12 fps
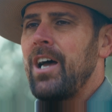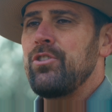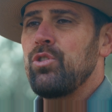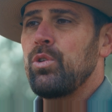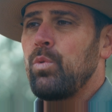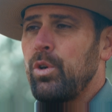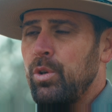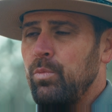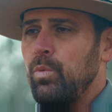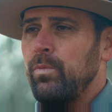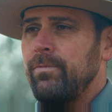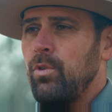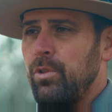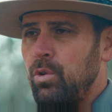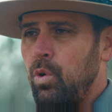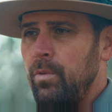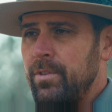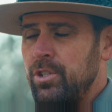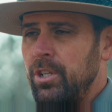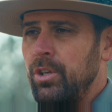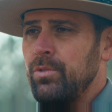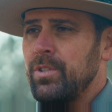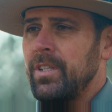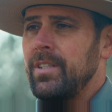I enjoy working for the Corps of
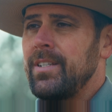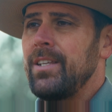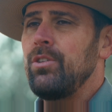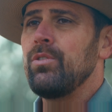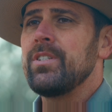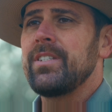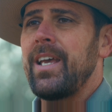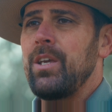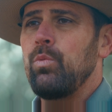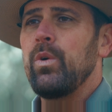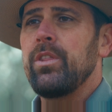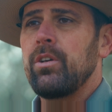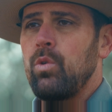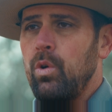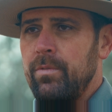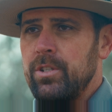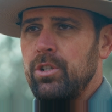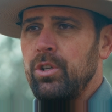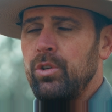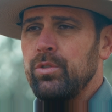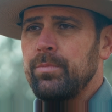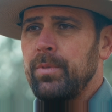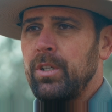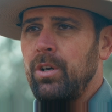Engineers and continue to stay with the Corps of
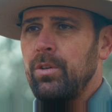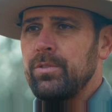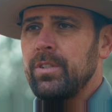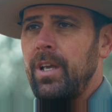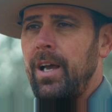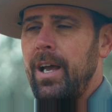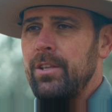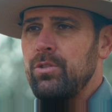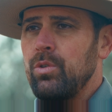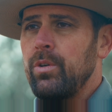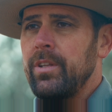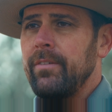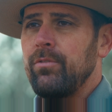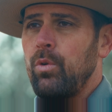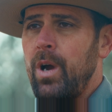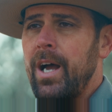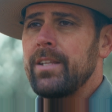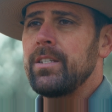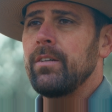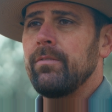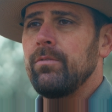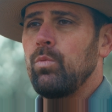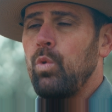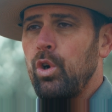Engineers because I enjoy the variety of
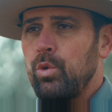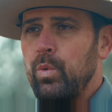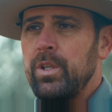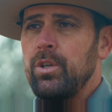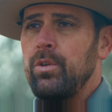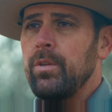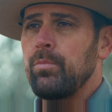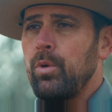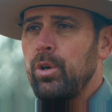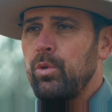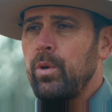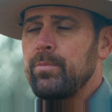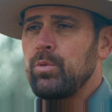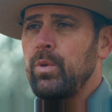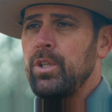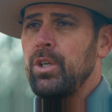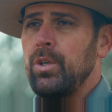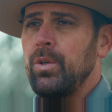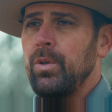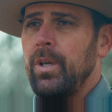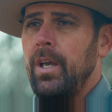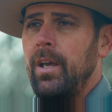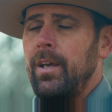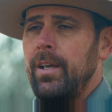work we do, the programs we do,
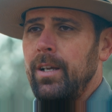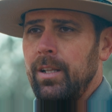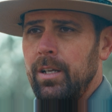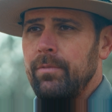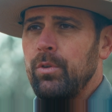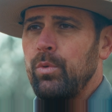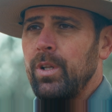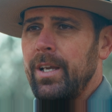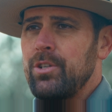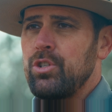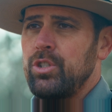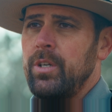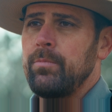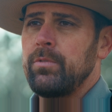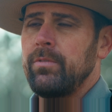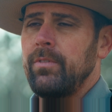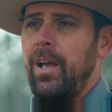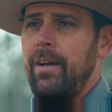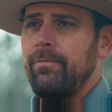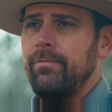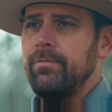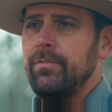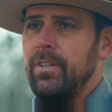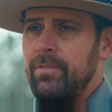and I love the relationships I've
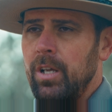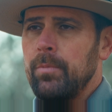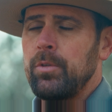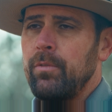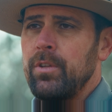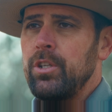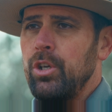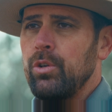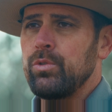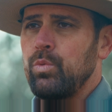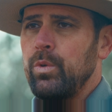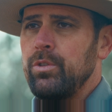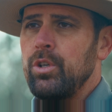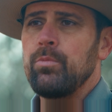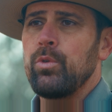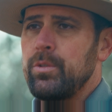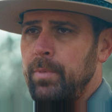developed over the years with numerous